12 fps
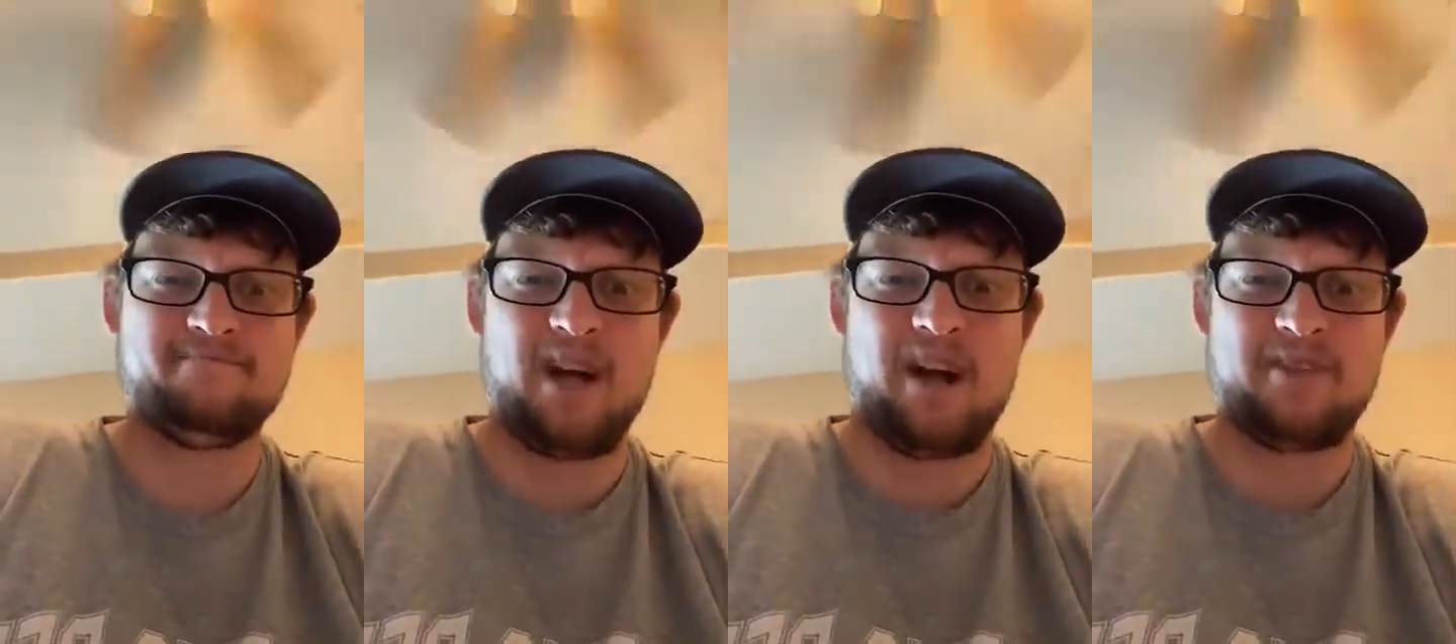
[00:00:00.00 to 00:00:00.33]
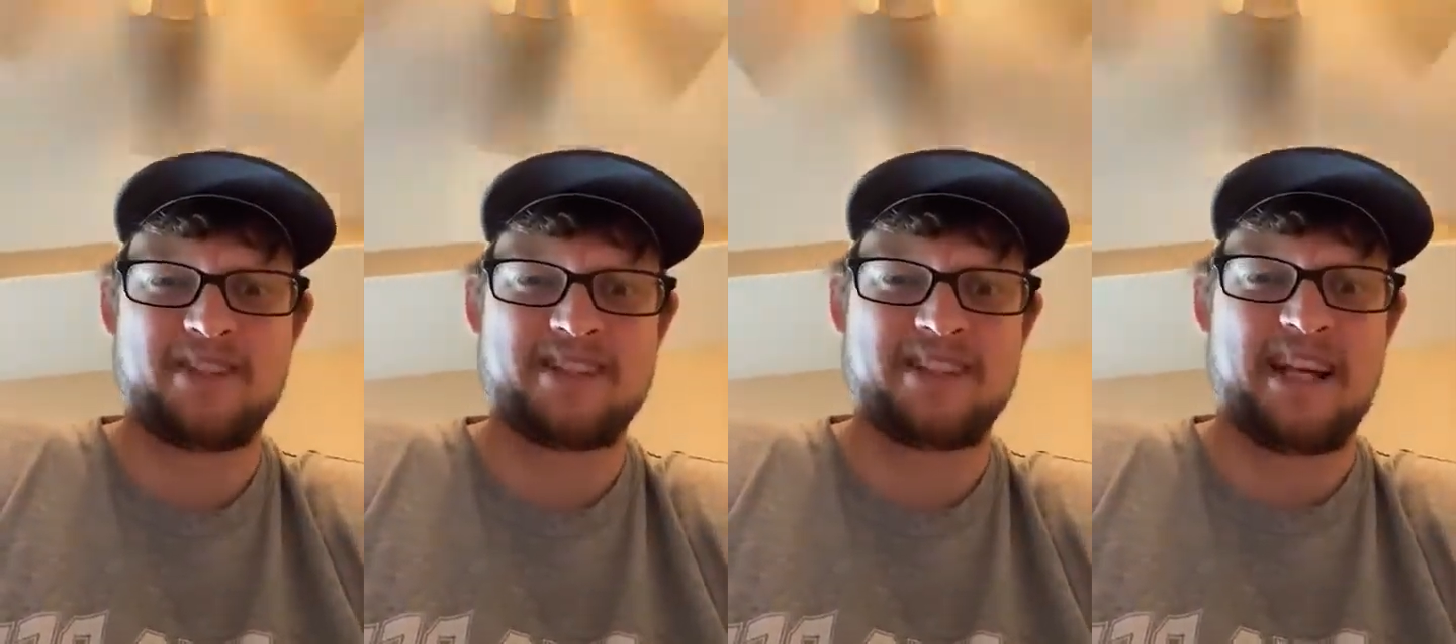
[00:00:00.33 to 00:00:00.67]

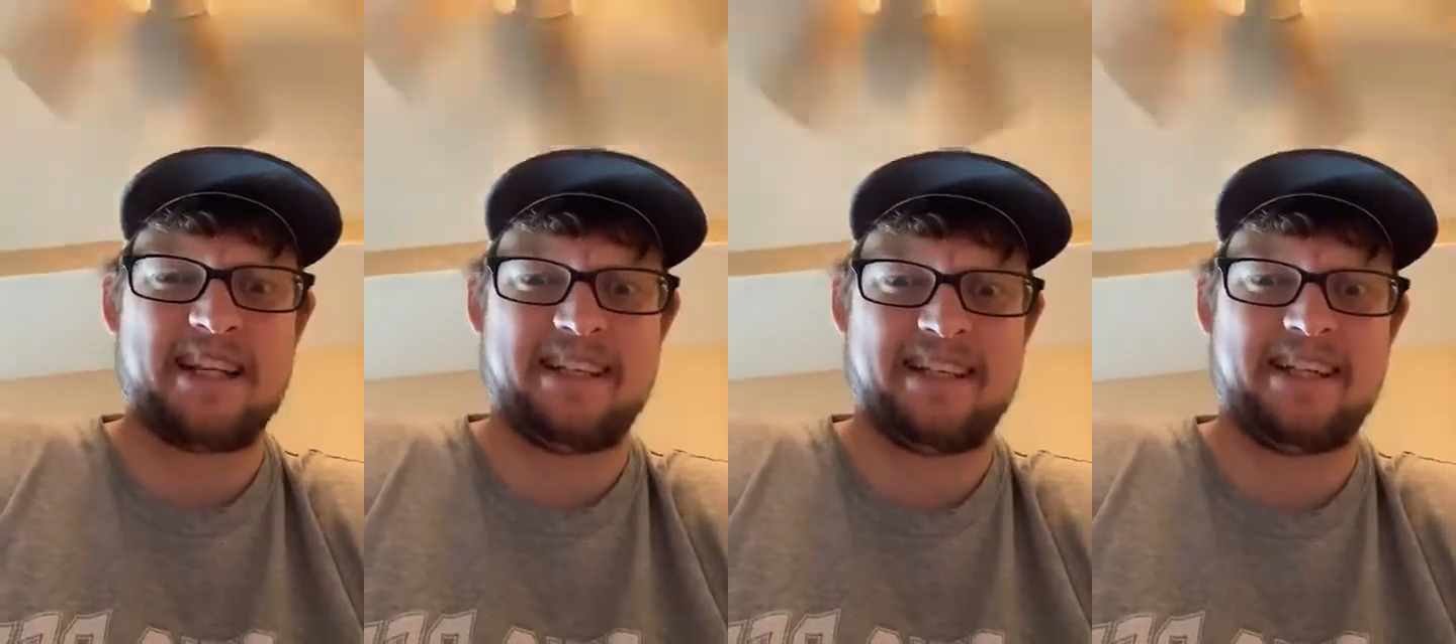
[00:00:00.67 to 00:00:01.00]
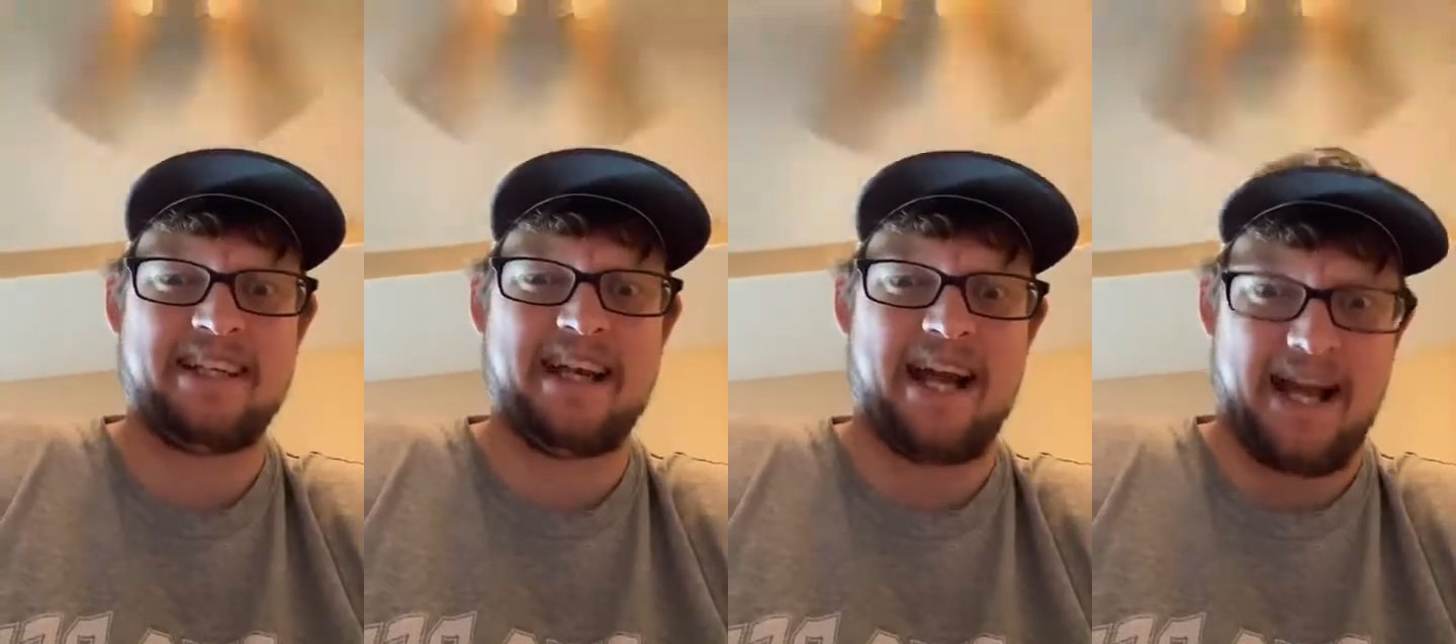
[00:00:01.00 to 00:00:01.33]
Obviously, I think
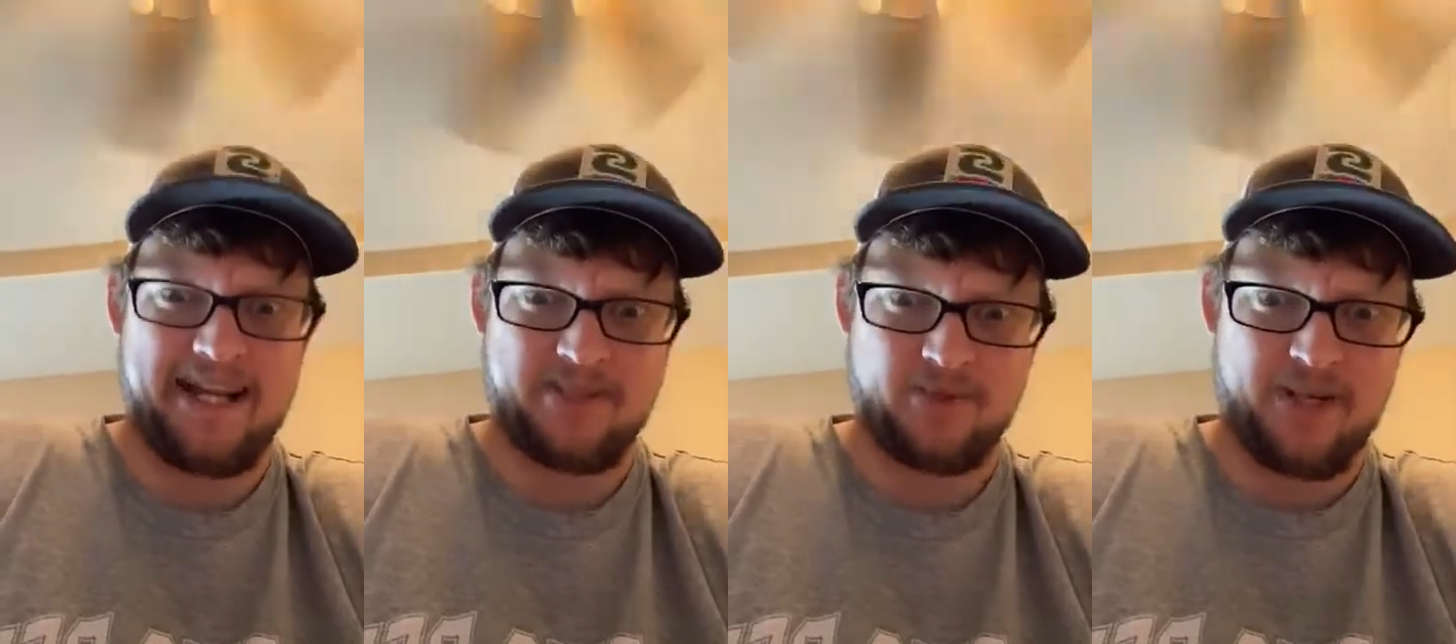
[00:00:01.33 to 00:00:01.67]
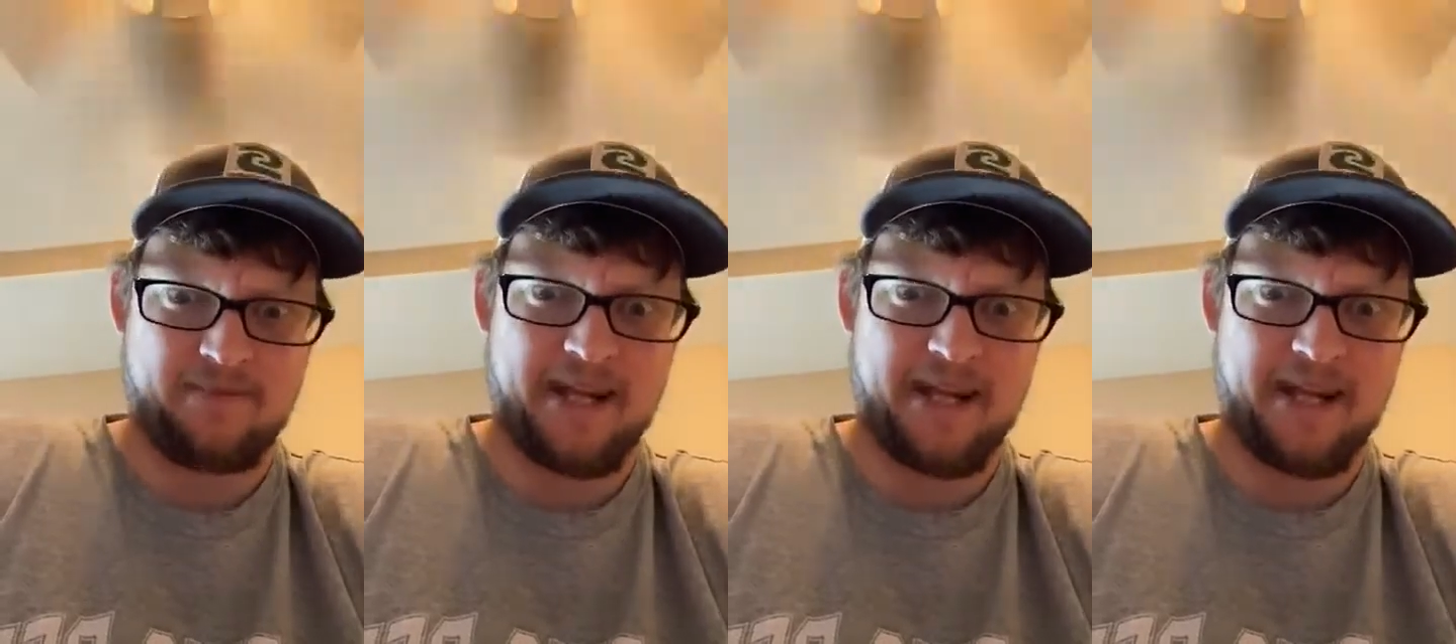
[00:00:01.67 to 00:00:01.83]
he has read